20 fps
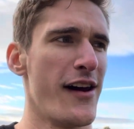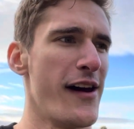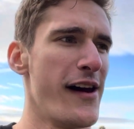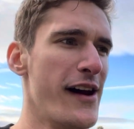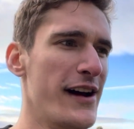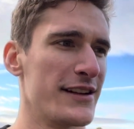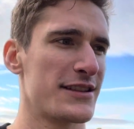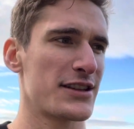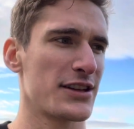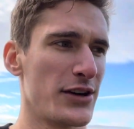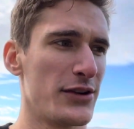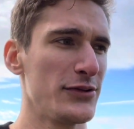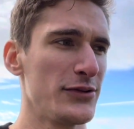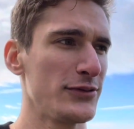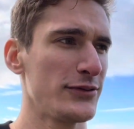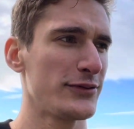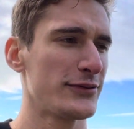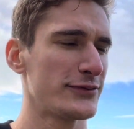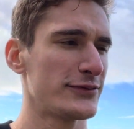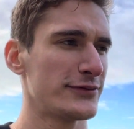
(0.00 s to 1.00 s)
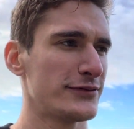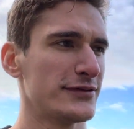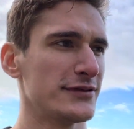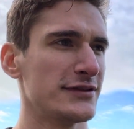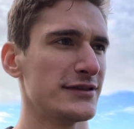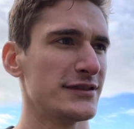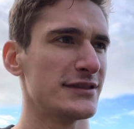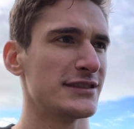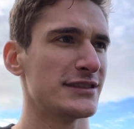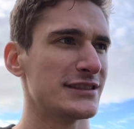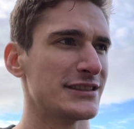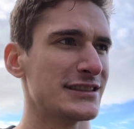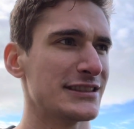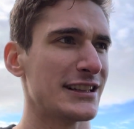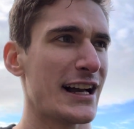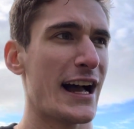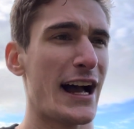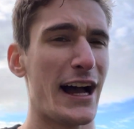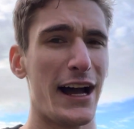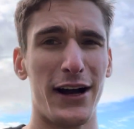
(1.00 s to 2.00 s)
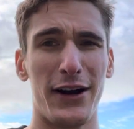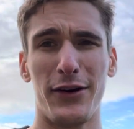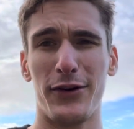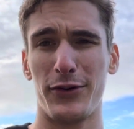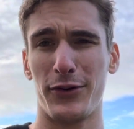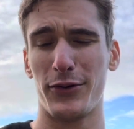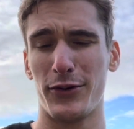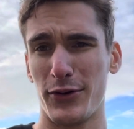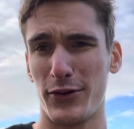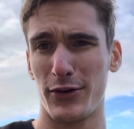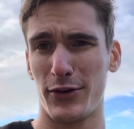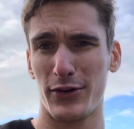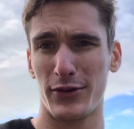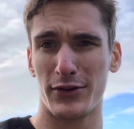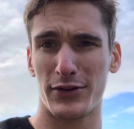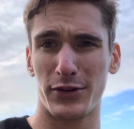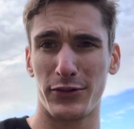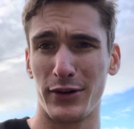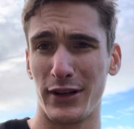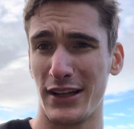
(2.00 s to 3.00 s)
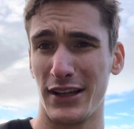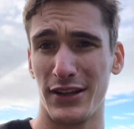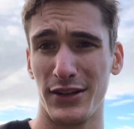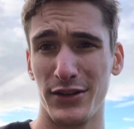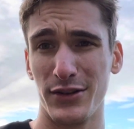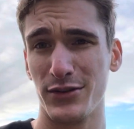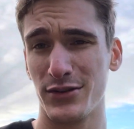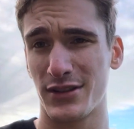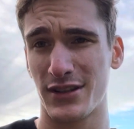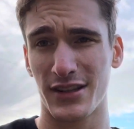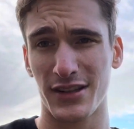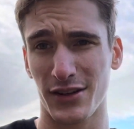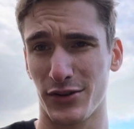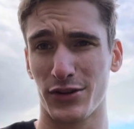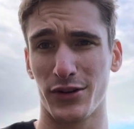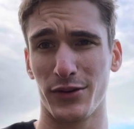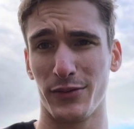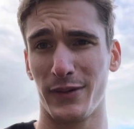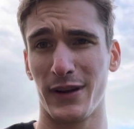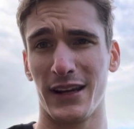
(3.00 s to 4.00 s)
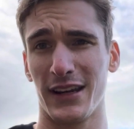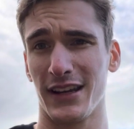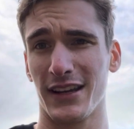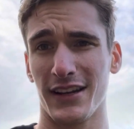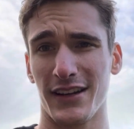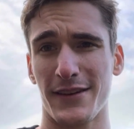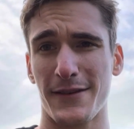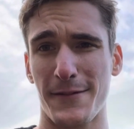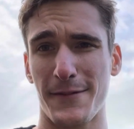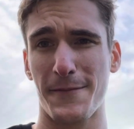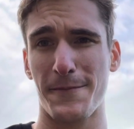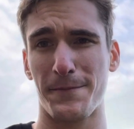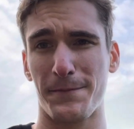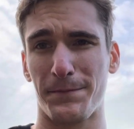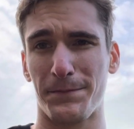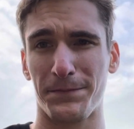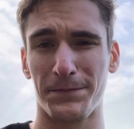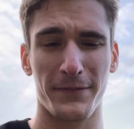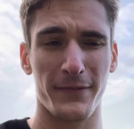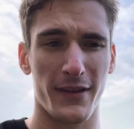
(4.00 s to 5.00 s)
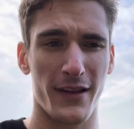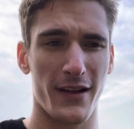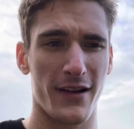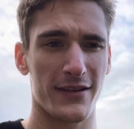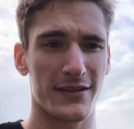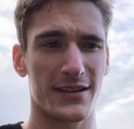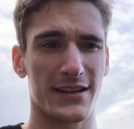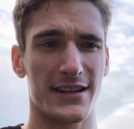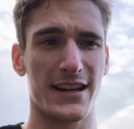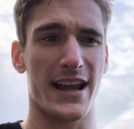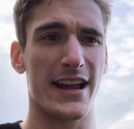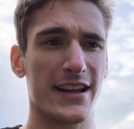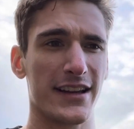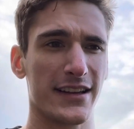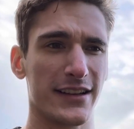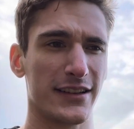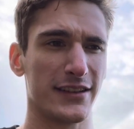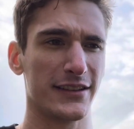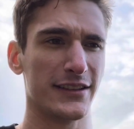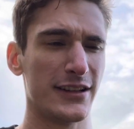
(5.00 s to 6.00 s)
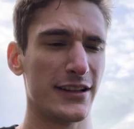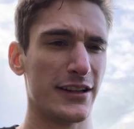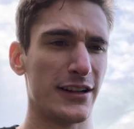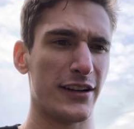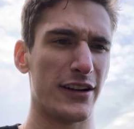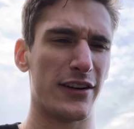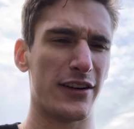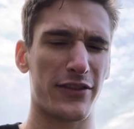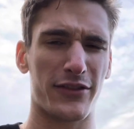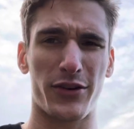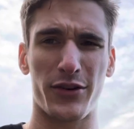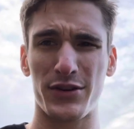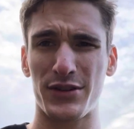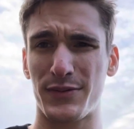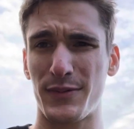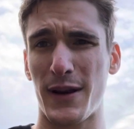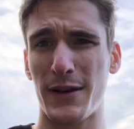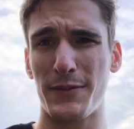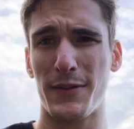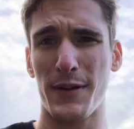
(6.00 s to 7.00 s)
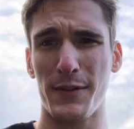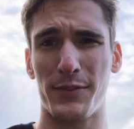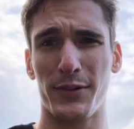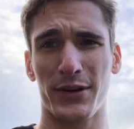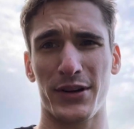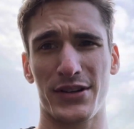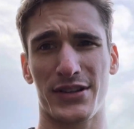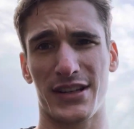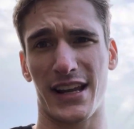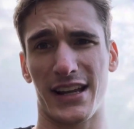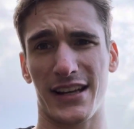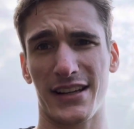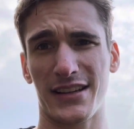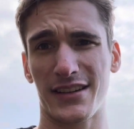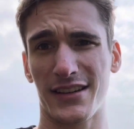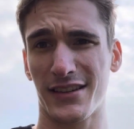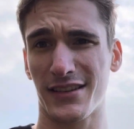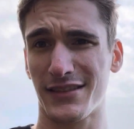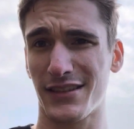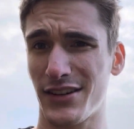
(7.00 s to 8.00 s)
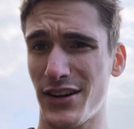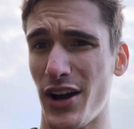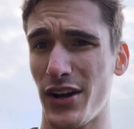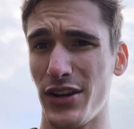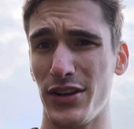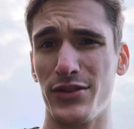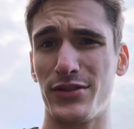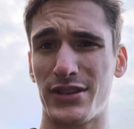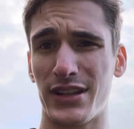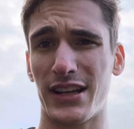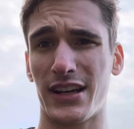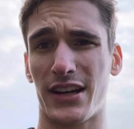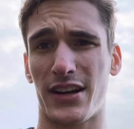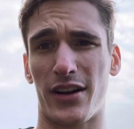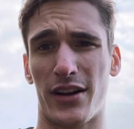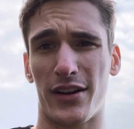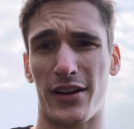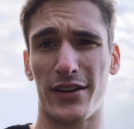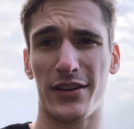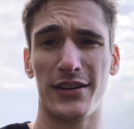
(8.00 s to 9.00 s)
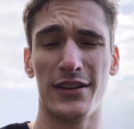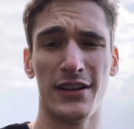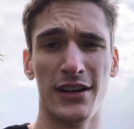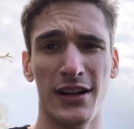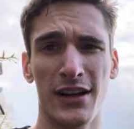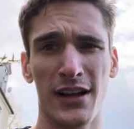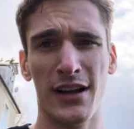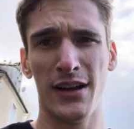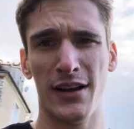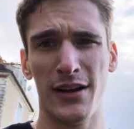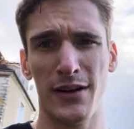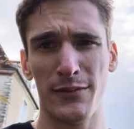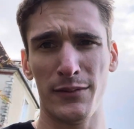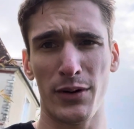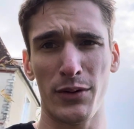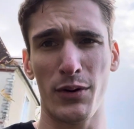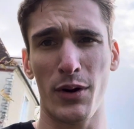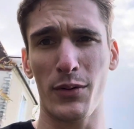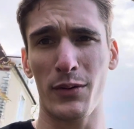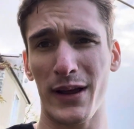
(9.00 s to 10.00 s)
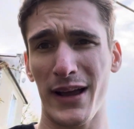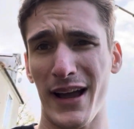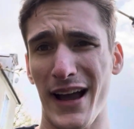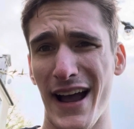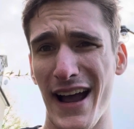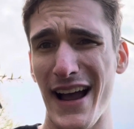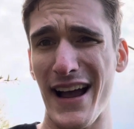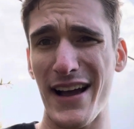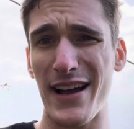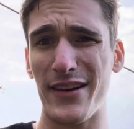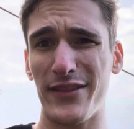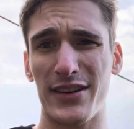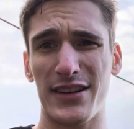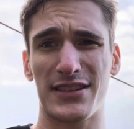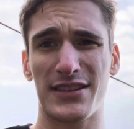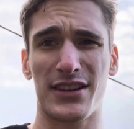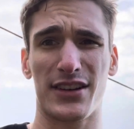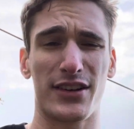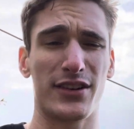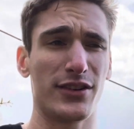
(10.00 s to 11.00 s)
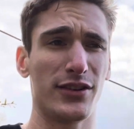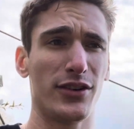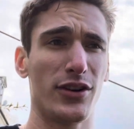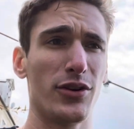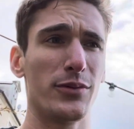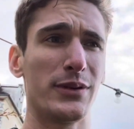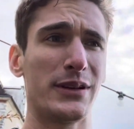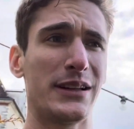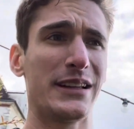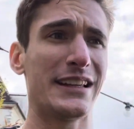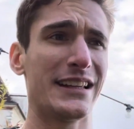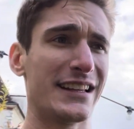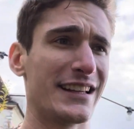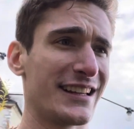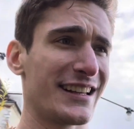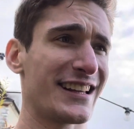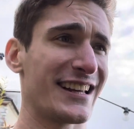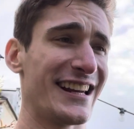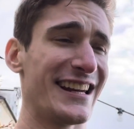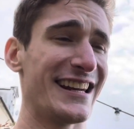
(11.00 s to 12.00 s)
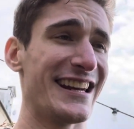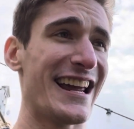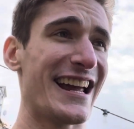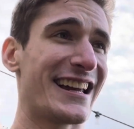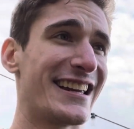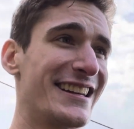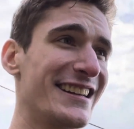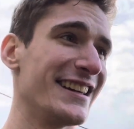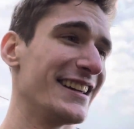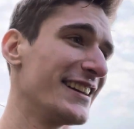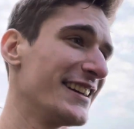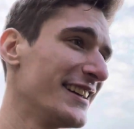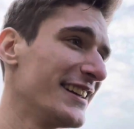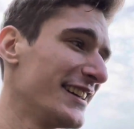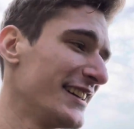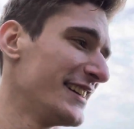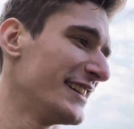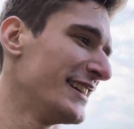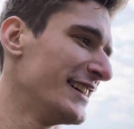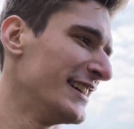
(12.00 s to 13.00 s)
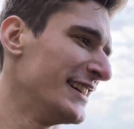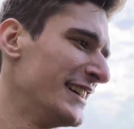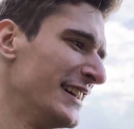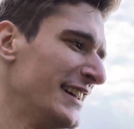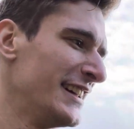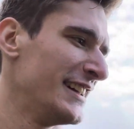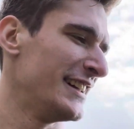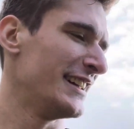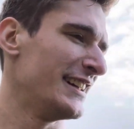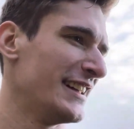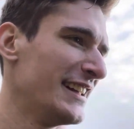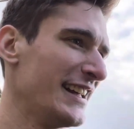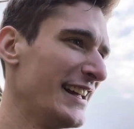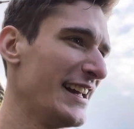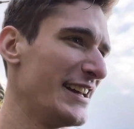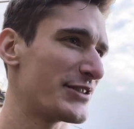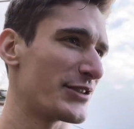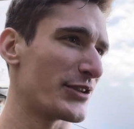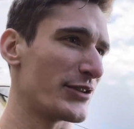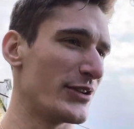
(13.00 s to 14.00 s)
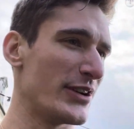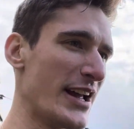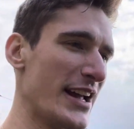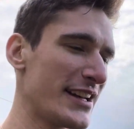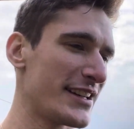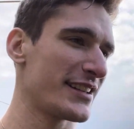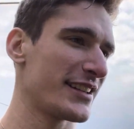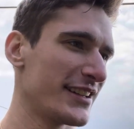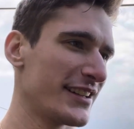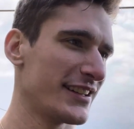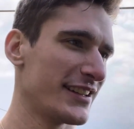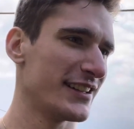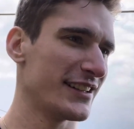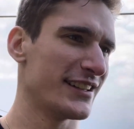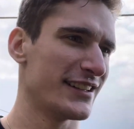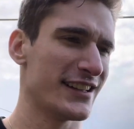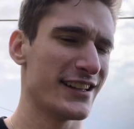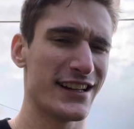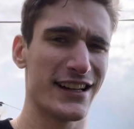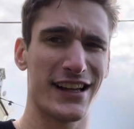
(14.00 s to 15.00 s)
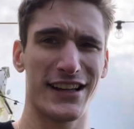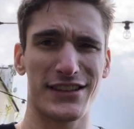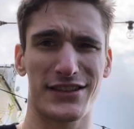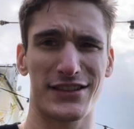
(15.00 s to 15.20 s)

And so, how to really use social media today? Of course, many people are saying to not use it at all. But what we have as a globally connected internet and